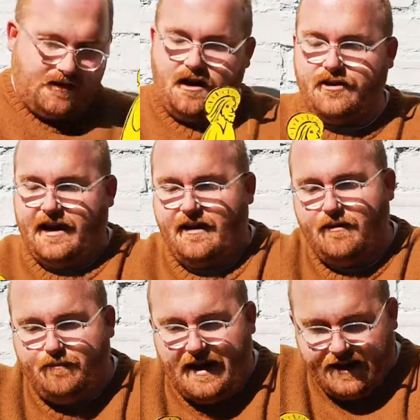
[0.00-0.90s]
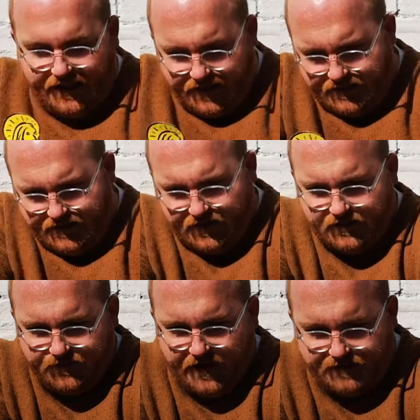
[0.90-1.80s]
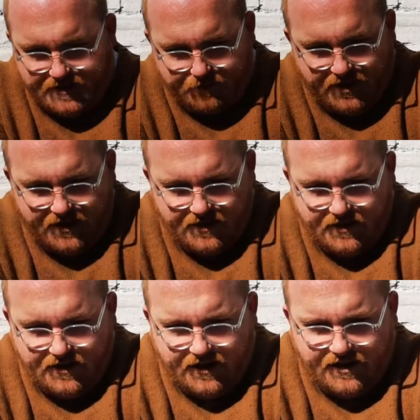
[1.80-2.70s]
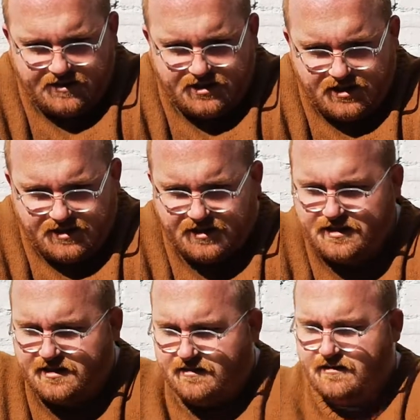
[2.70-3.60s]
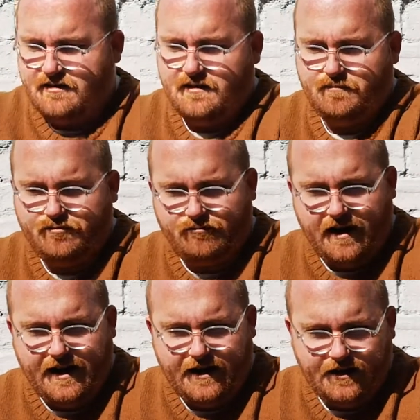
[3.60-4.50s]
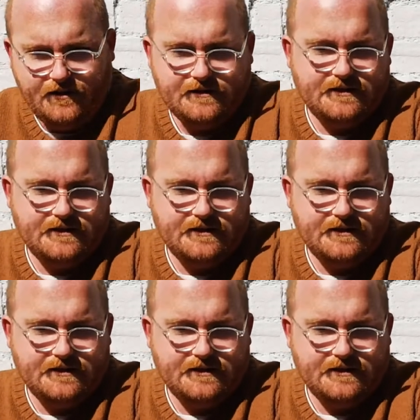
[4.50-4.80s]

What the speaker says: Okay, back in the Garden of Gethsemane, here's Jesus praying.